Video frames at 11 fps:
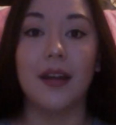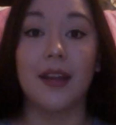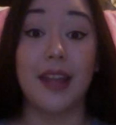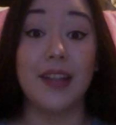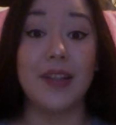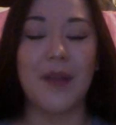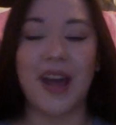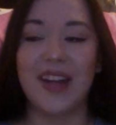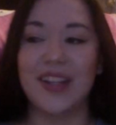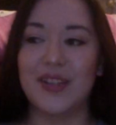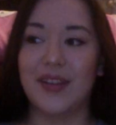kingdom,
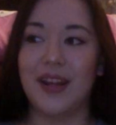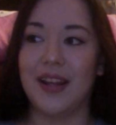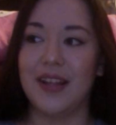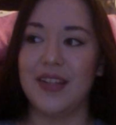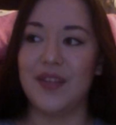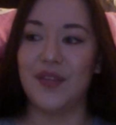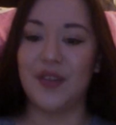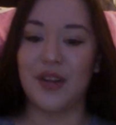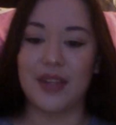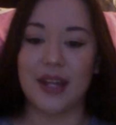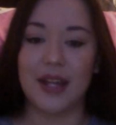and it's great because you've
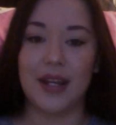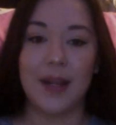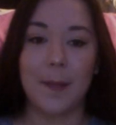got that